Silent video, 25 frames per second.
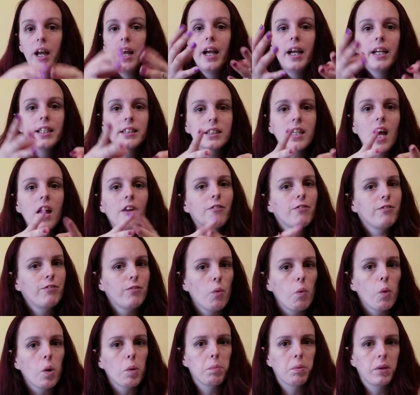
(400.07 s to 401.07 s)
It's got
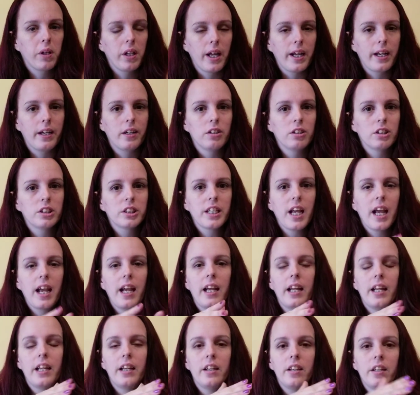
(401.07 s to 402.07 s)
4 players
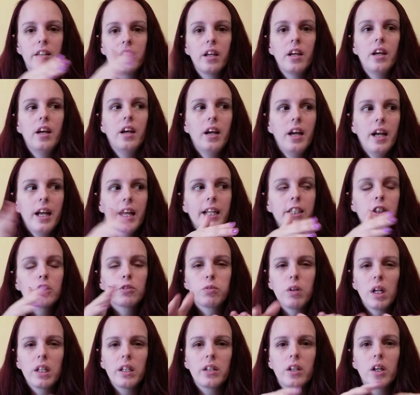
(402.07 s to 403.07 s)
and it's
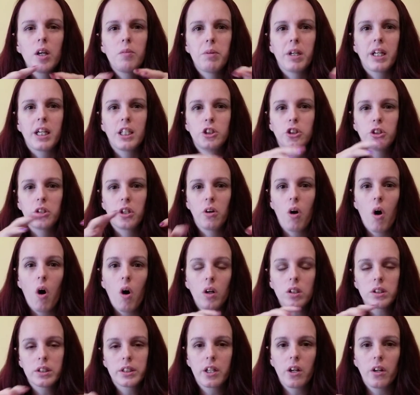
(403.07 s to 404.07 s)
really good because you can
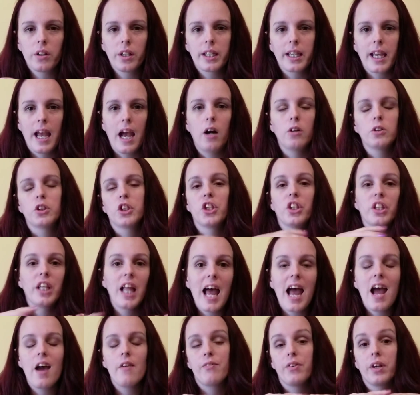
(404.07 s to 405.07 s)
all sit on the couch and
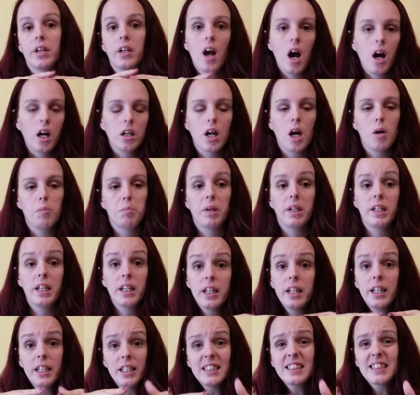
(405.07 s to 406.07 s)
laugh and cut up, and it
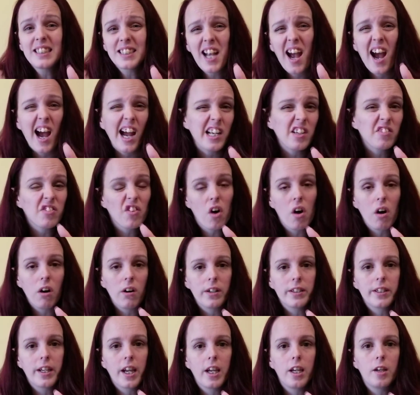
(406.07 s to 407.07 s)
is kind of a
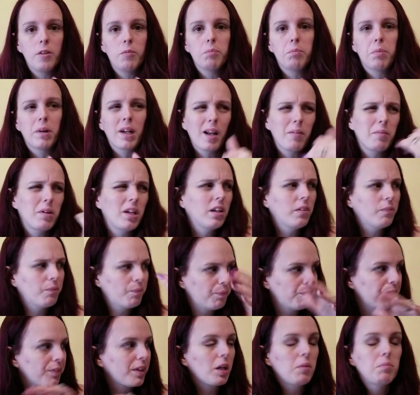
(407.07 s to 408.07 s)
hard game, but I mean,
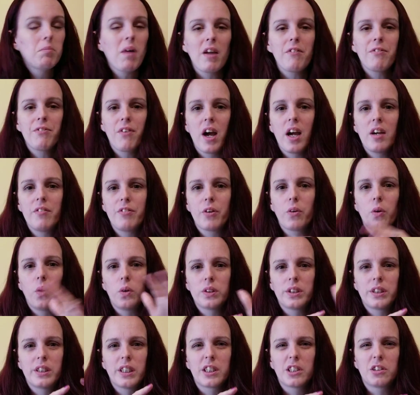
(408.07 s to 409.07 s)
my
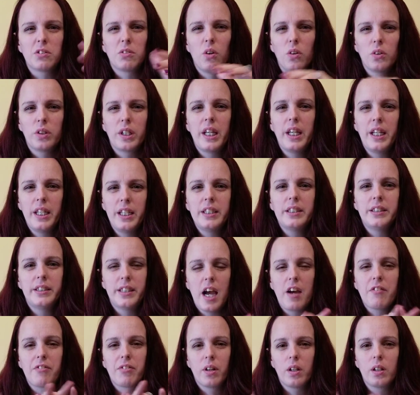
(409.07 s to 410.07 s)
5-year-old, 6-year-old, he
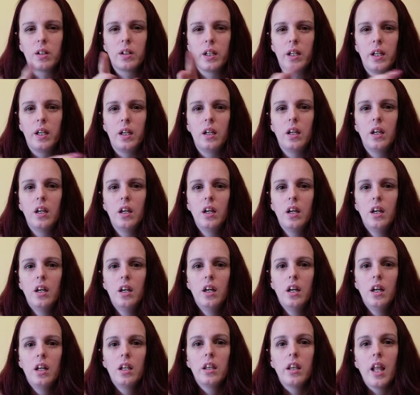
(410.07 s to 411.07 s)
definitely
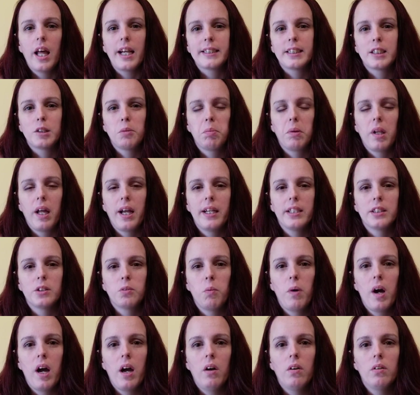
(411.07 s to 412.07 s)
likes to play as
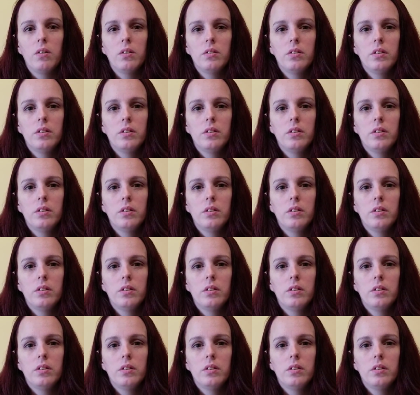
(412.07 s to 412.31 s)
well.